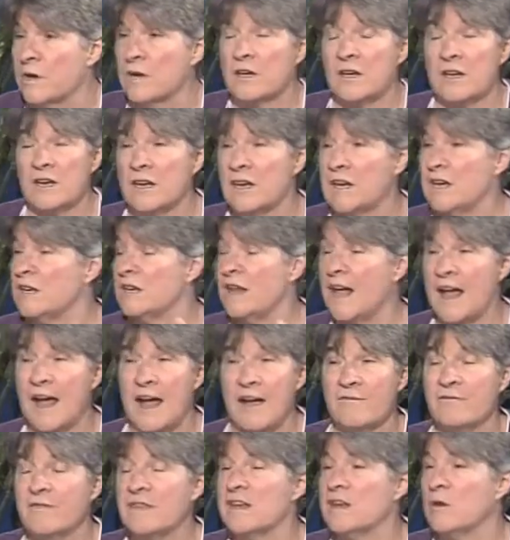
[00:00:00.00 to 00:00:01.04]
You need to
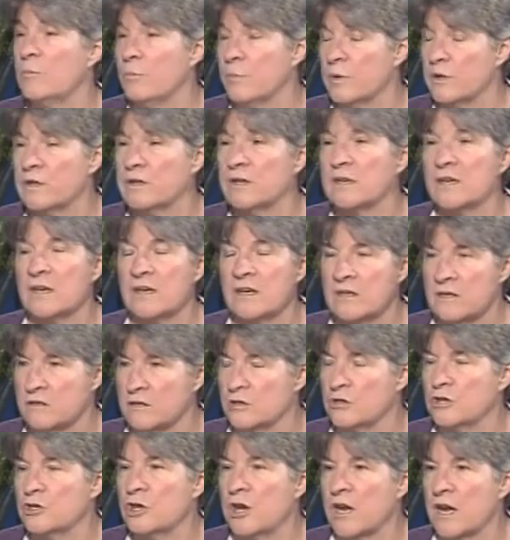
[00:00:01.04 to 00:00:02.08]
have the ability to
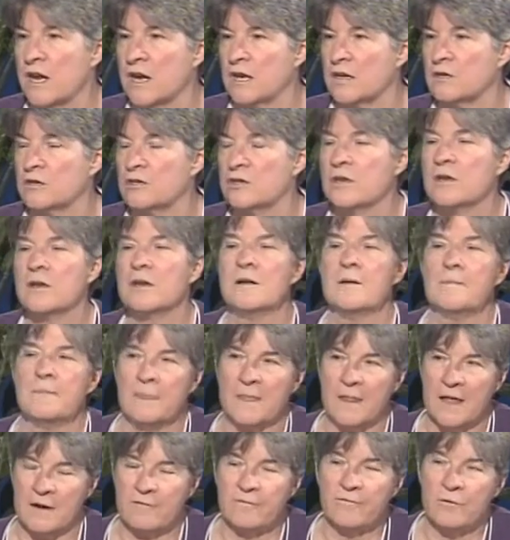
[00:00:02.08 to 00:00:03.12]
change.
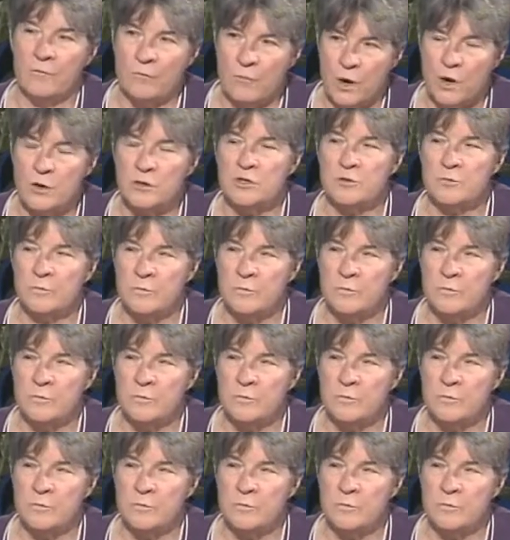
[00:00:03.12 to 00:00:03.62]
And for most